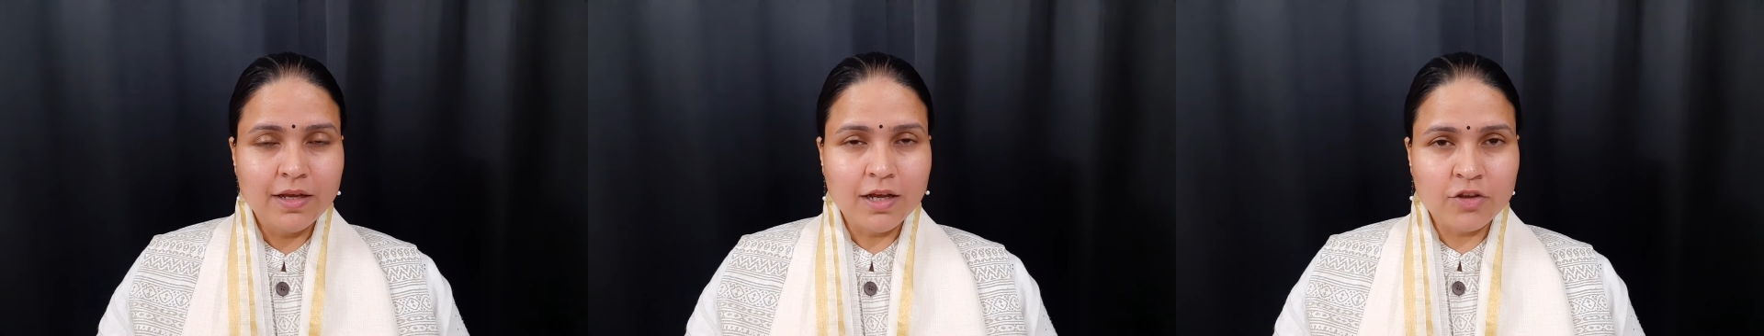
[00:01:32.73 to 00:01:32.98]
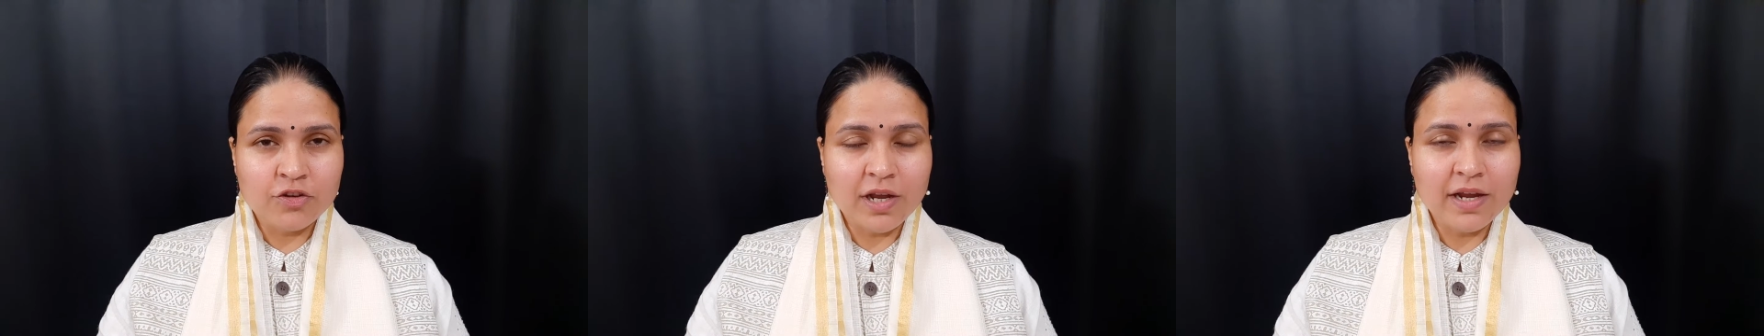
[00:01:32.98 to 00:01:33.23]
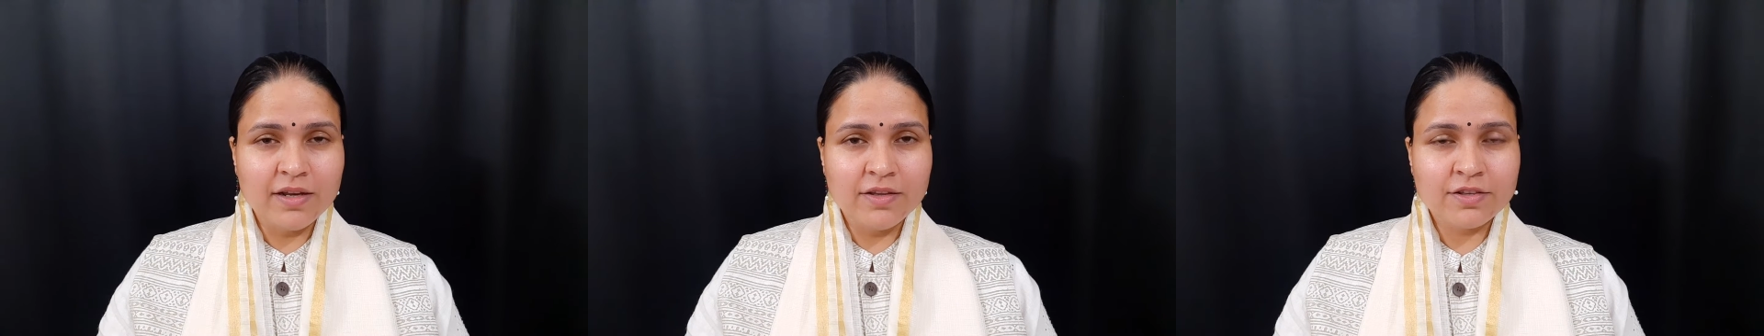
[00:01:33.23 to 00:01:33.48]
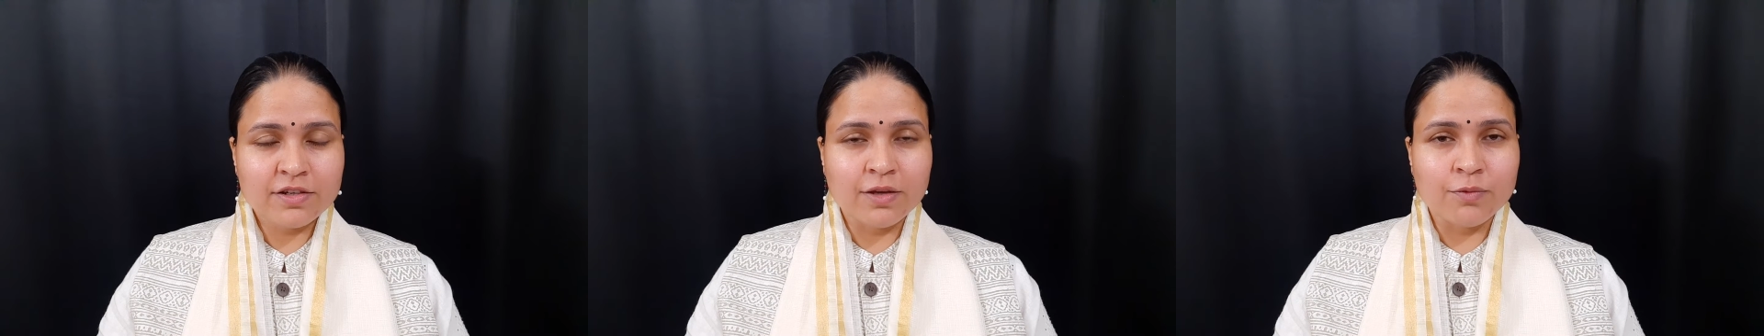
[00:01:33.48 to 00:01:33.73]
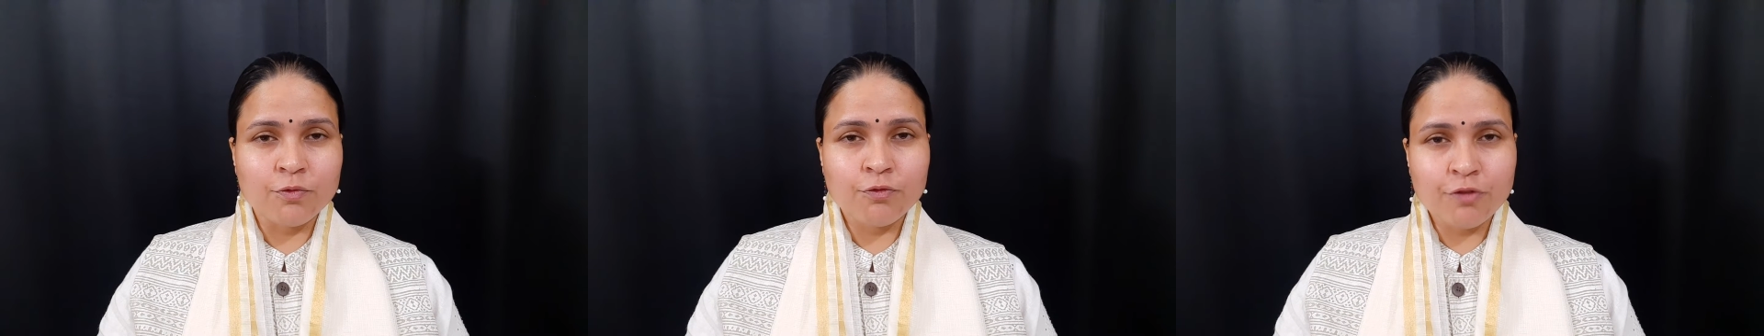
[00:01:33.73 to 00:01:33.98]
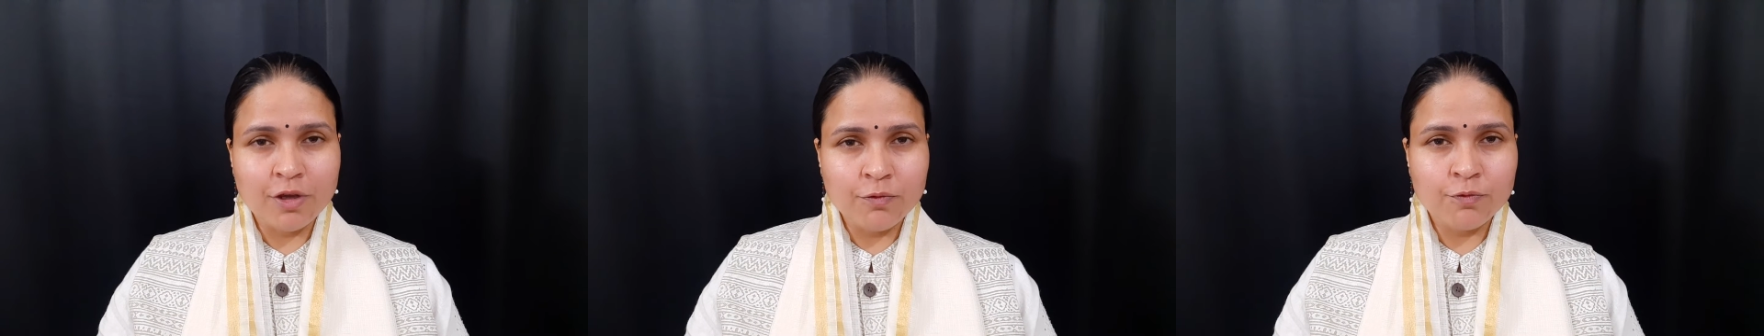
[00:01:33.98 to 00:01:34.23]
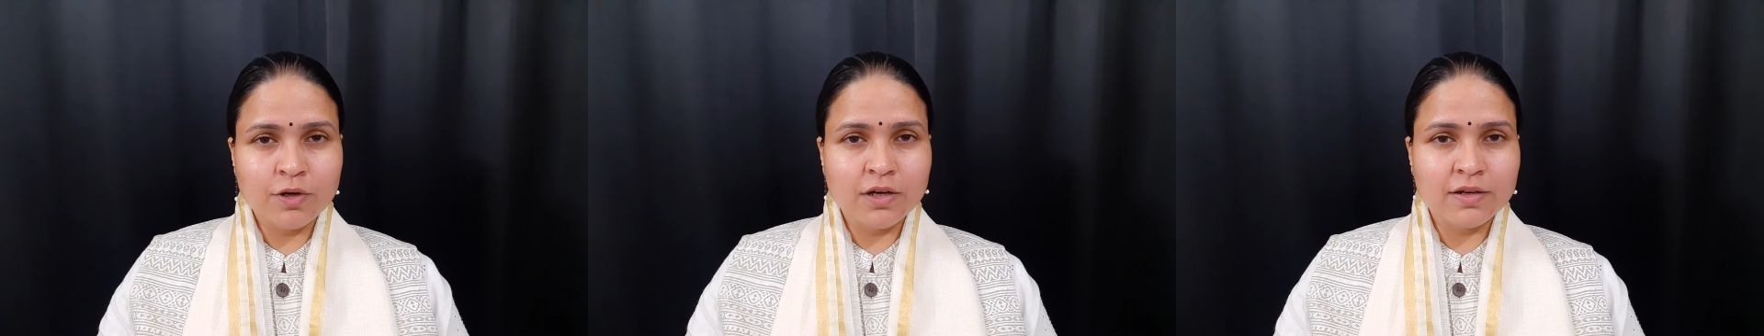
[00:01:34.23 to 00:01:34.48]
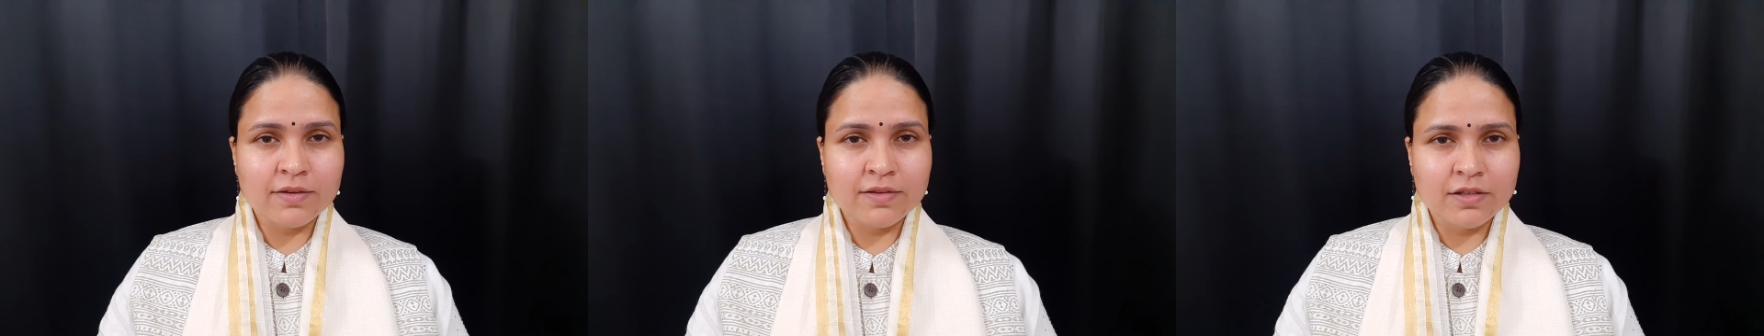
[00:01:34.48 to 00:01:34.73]
Agile Scrum
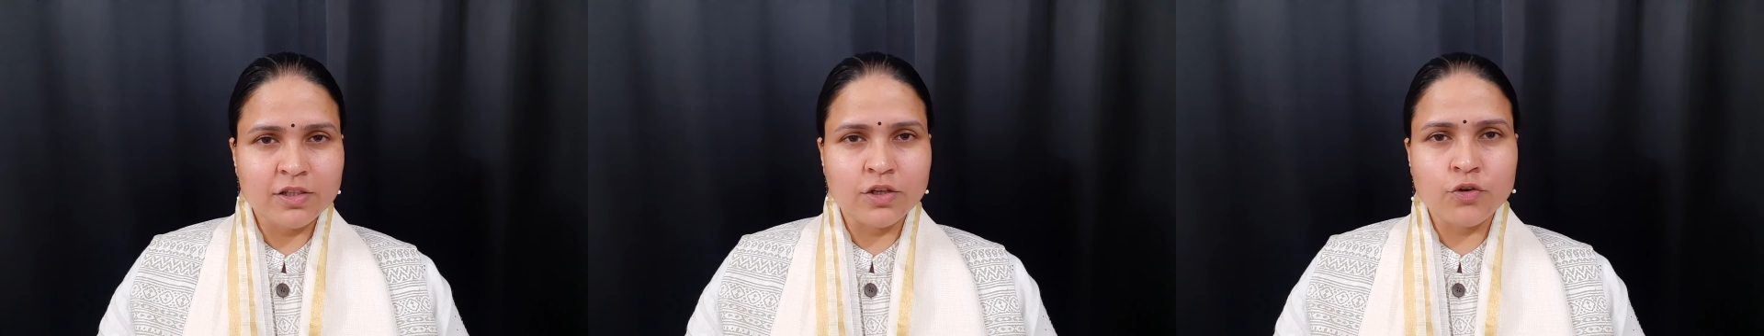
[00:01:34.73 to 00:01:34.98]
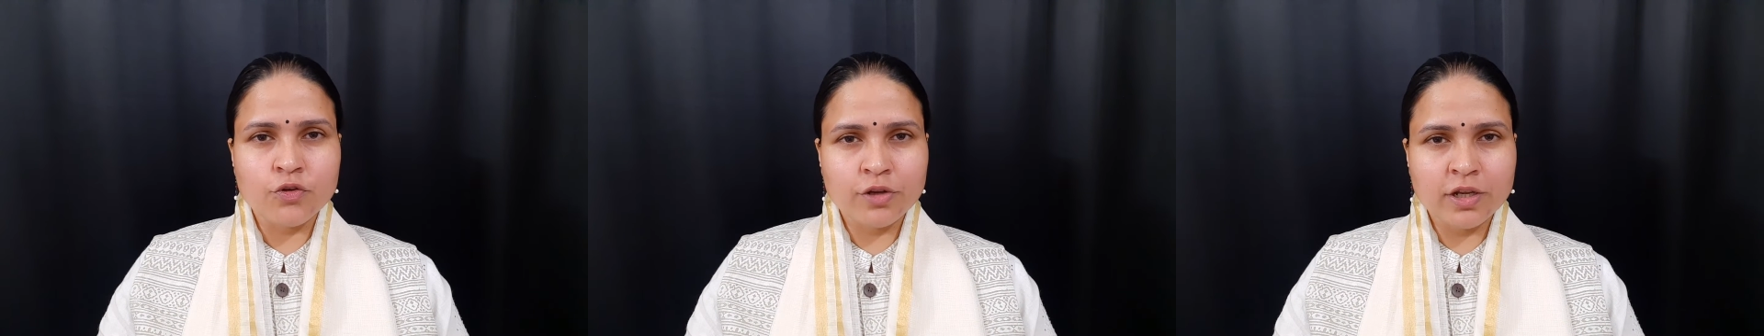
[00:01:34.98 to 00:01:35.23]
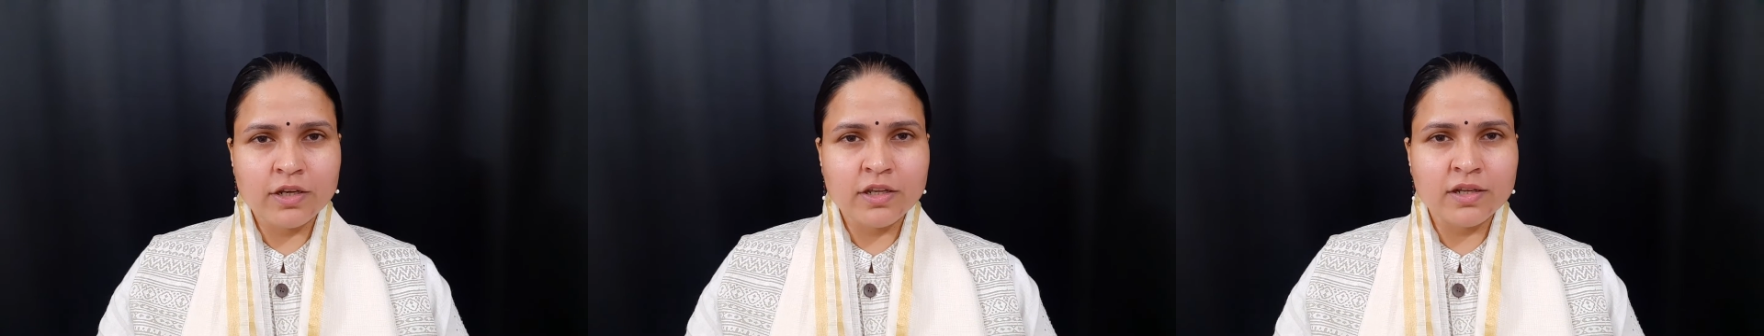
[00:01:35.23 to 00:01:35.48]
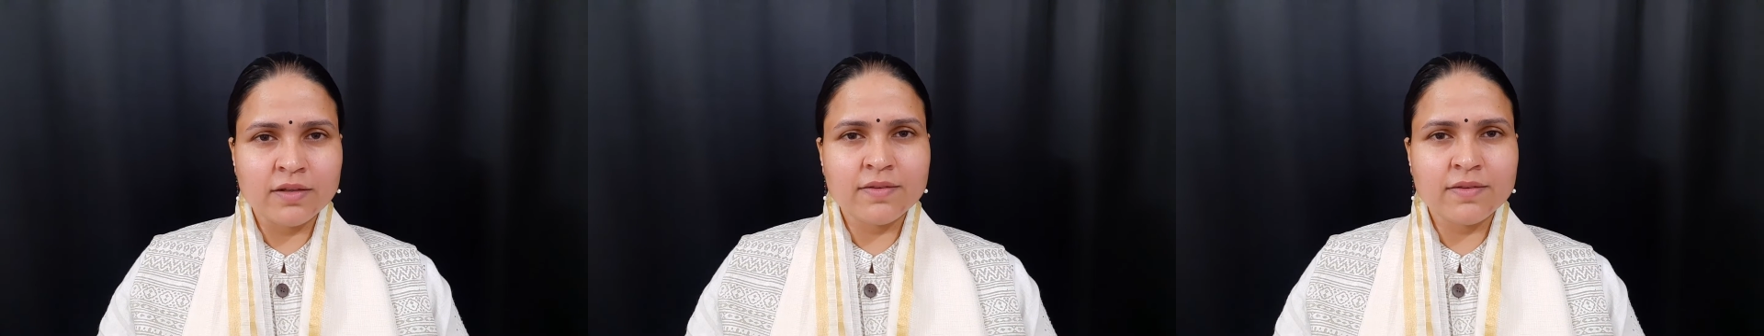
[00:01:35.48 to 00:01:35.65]
frameworks, their training,